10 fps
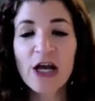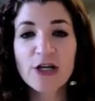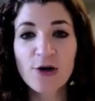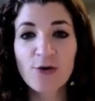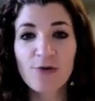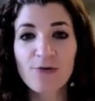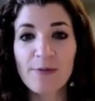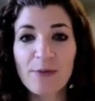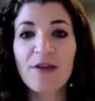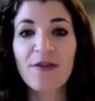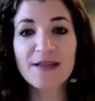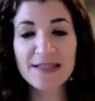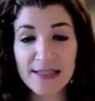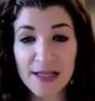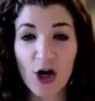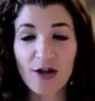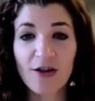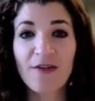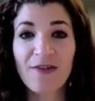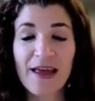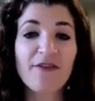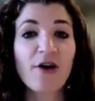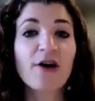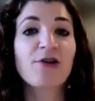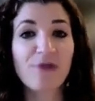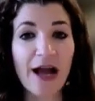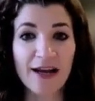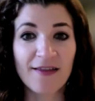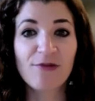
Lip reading: So remember that this is an article that they have already read.